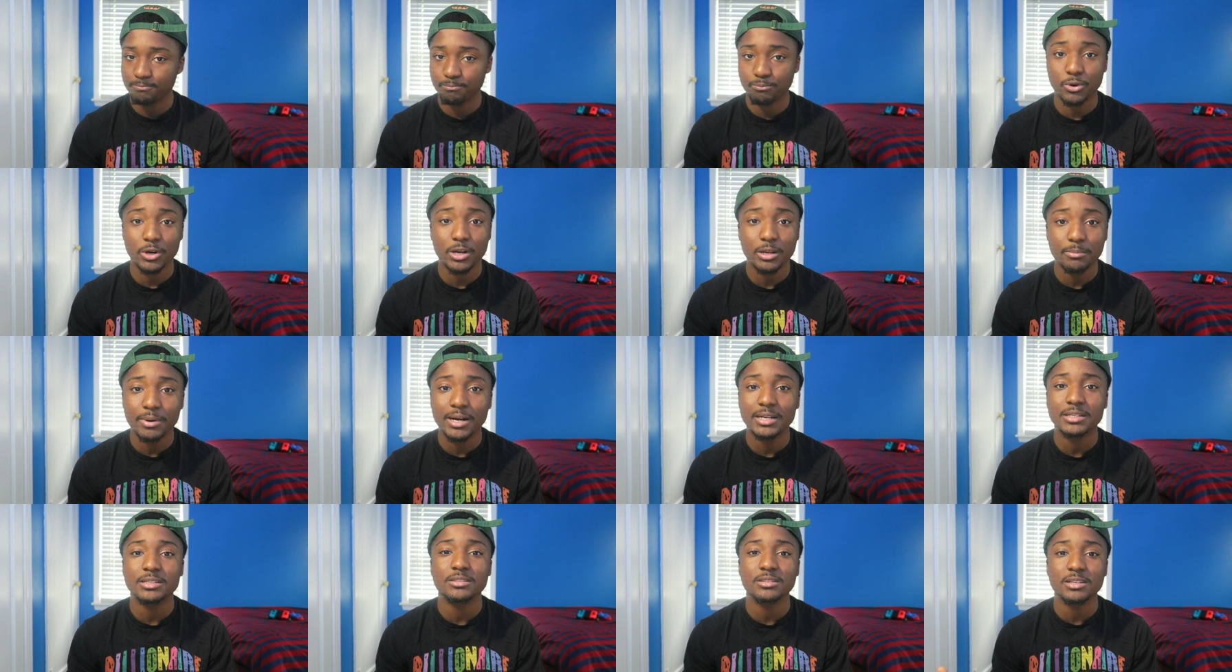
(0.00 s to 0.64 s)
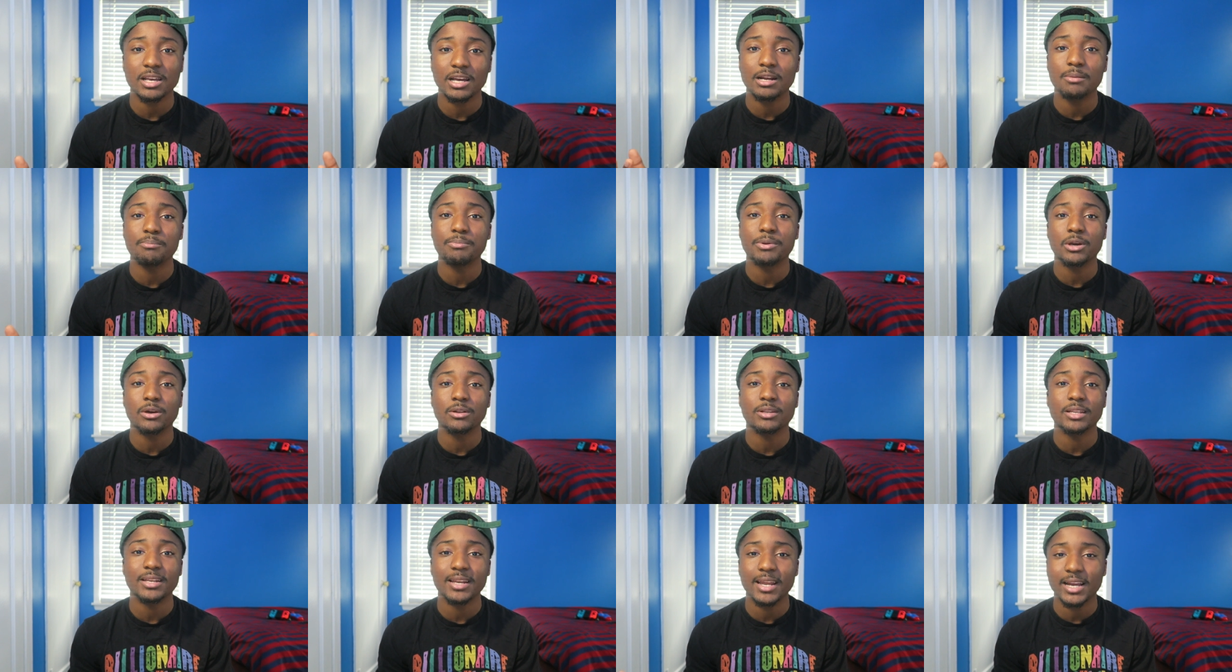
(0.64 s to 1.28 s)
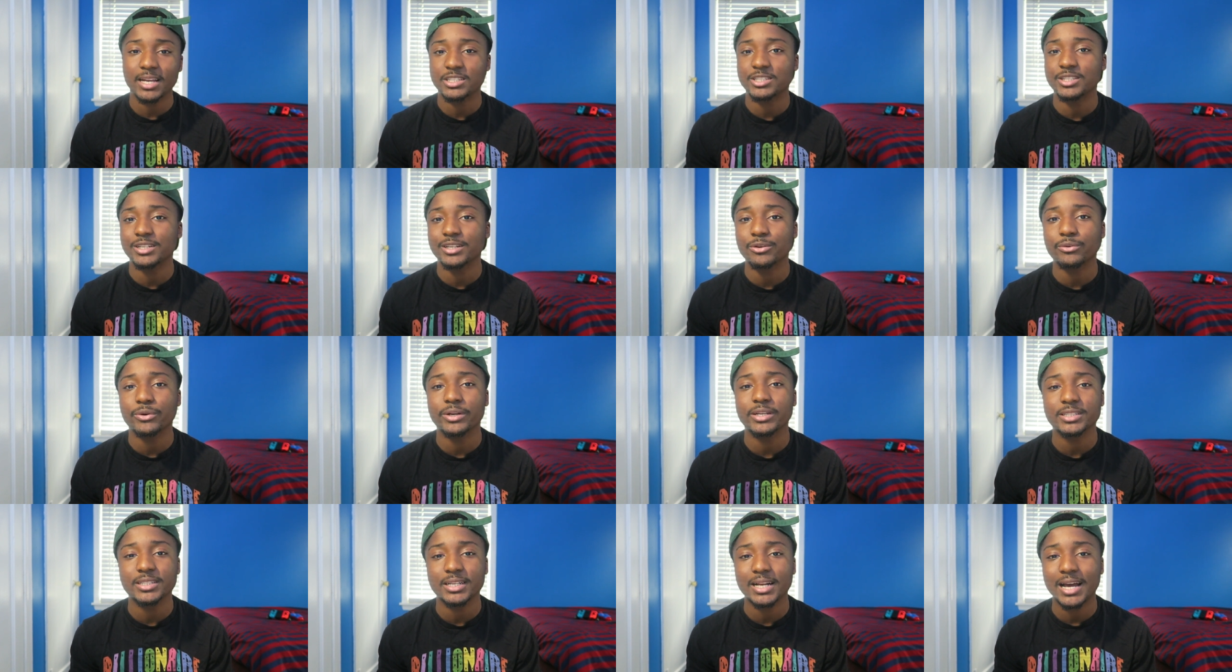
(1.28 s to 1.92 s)
pretty much is going to be on the next
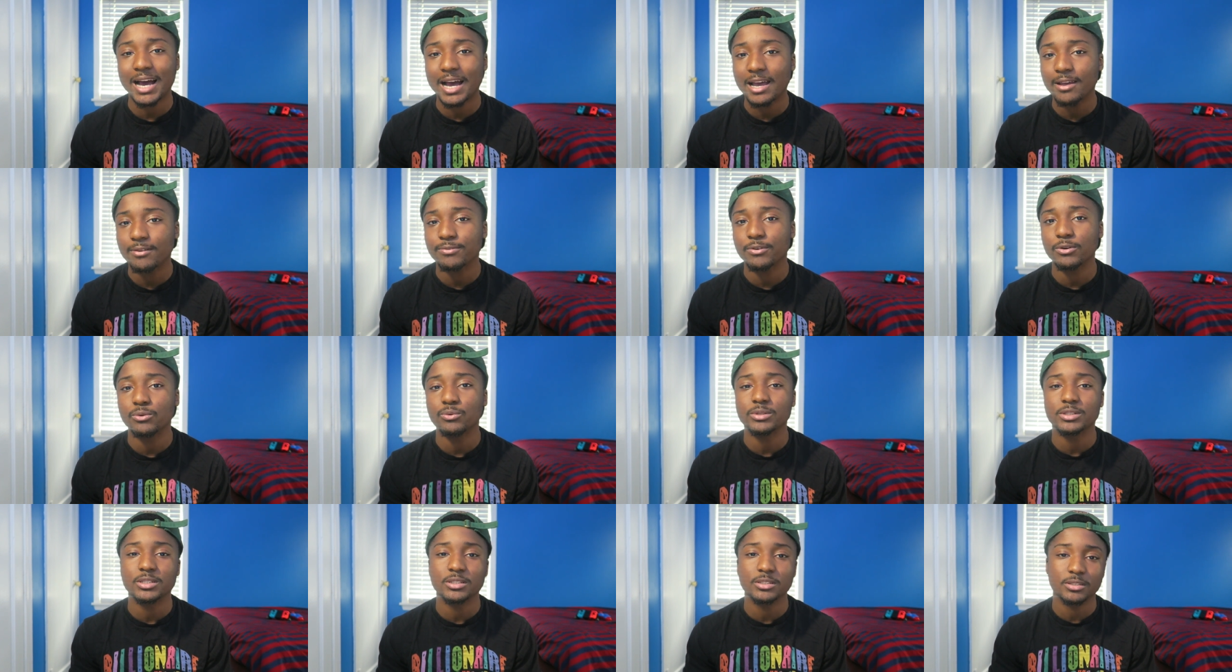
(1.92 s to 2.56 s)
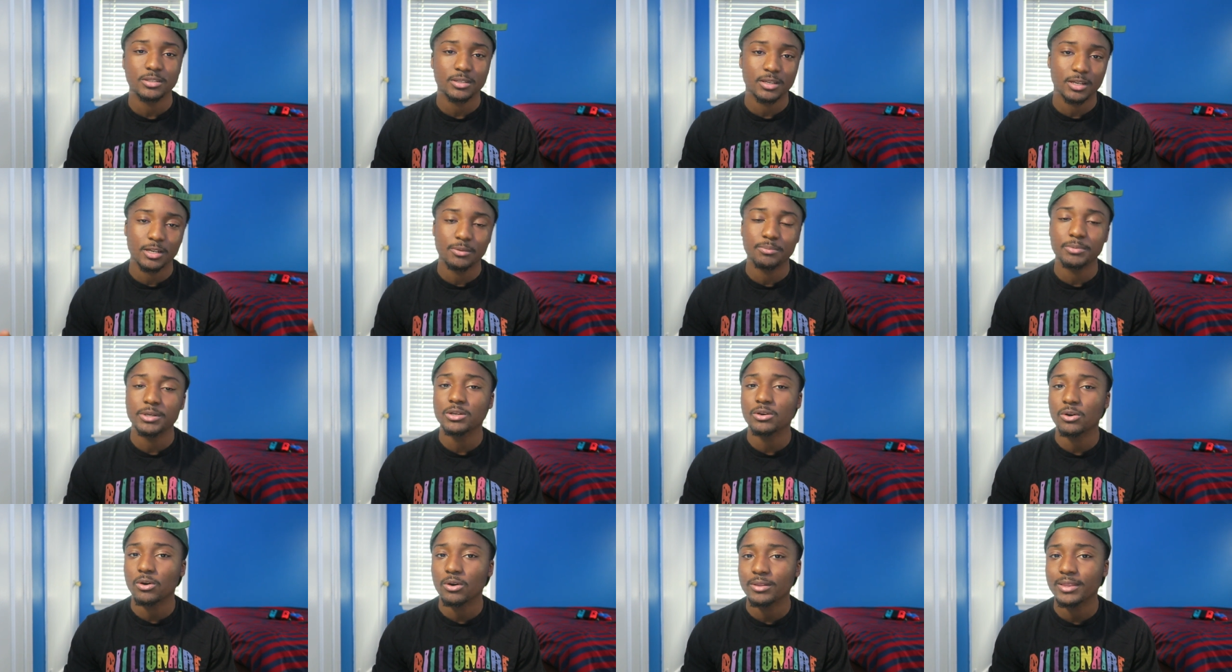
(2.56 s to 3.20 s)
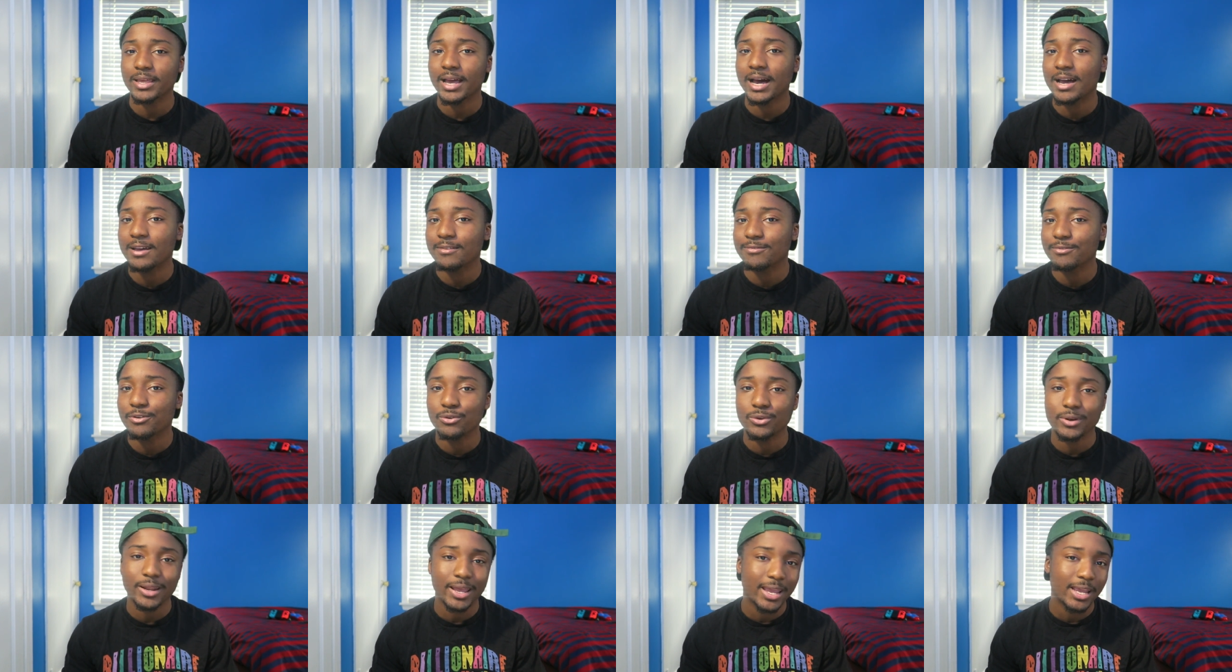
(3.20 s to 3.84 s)
generation iPhone, which is going to be called the
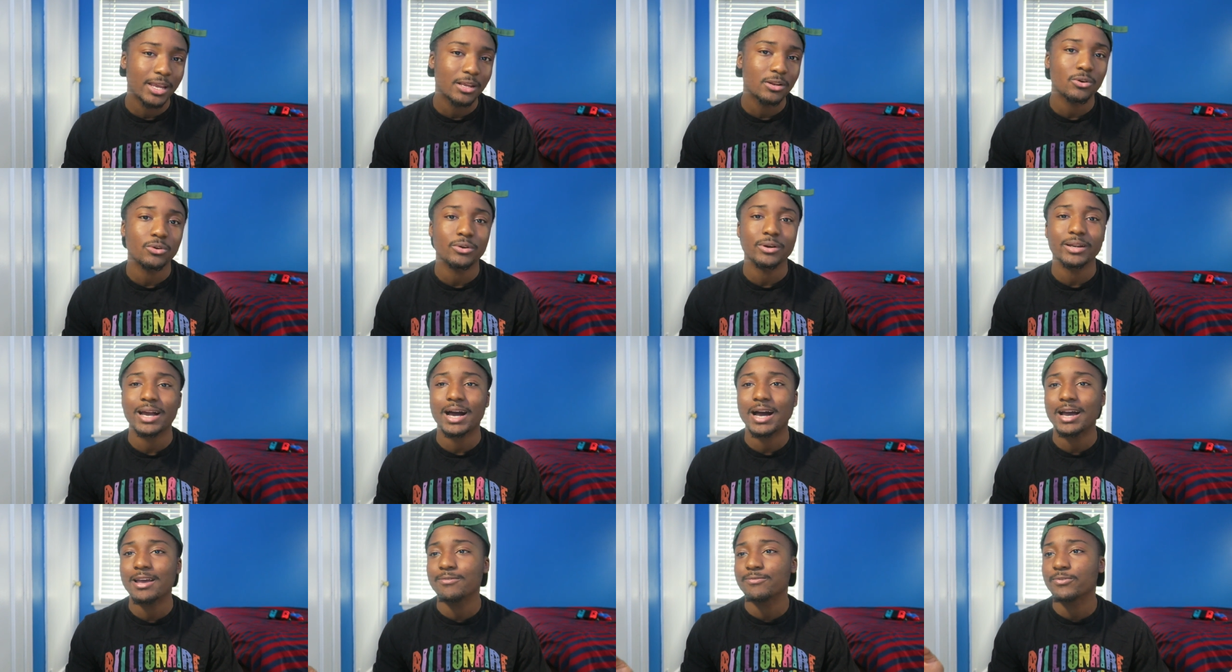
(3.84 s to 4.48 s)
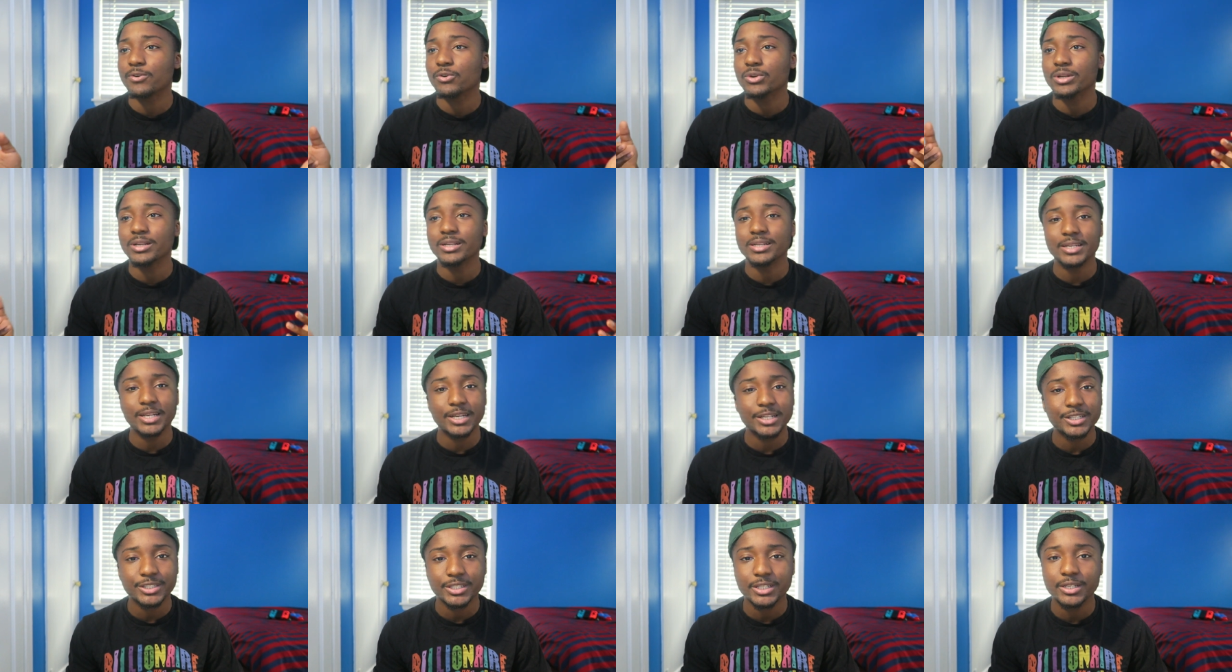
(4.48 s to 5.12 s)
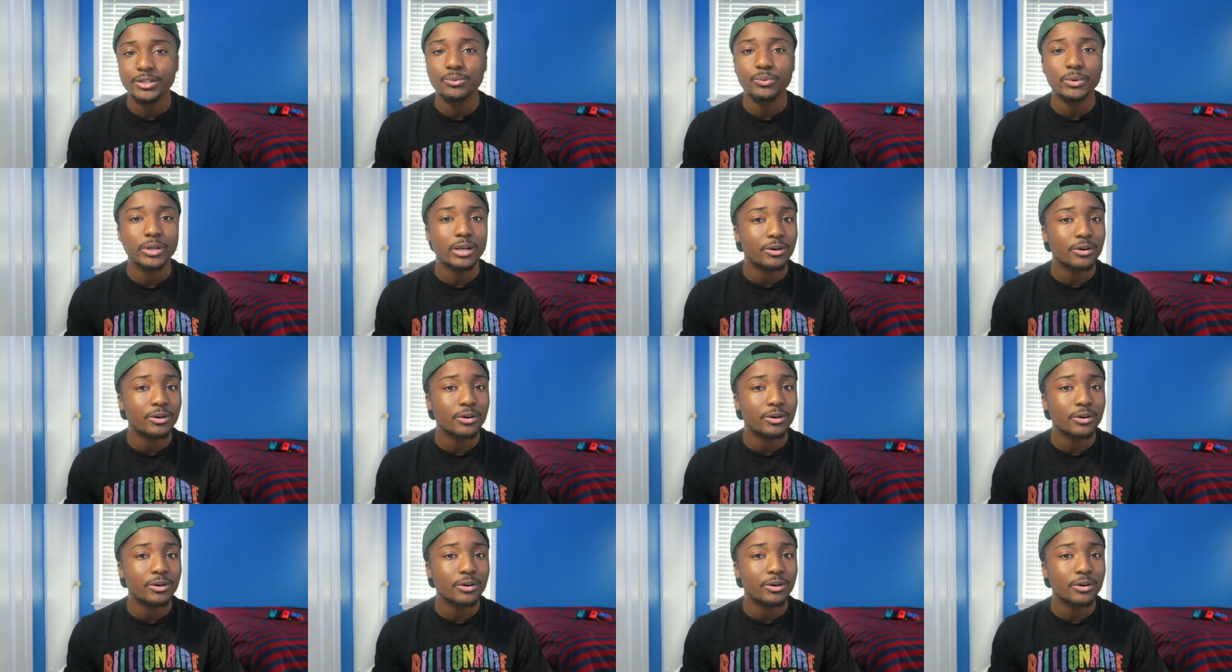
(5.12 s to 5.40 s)
iPhone 8 or the iPhone Edition.